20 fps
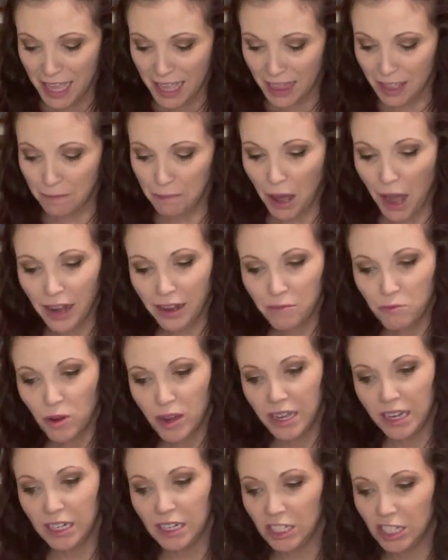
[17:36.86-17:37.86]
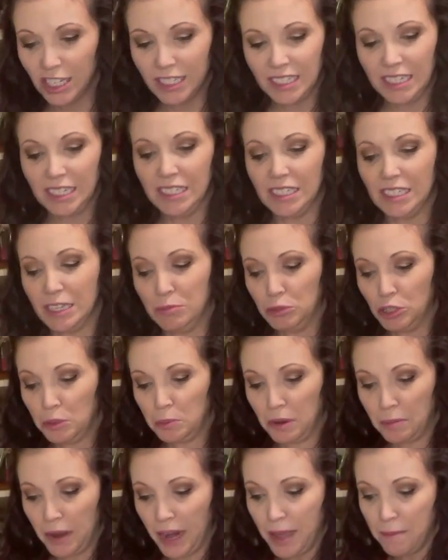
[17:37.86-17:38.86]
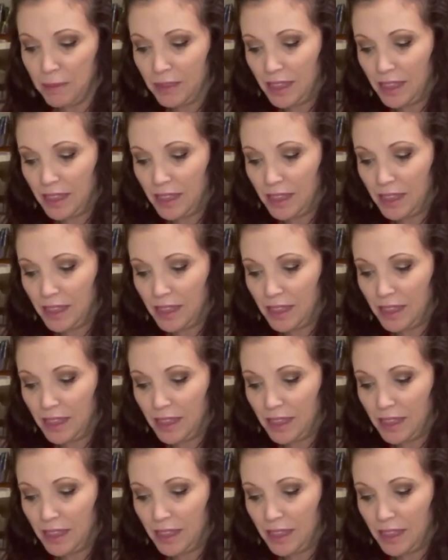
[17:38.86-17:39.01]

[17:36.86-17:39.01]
The bottom one just didn't seem super bright,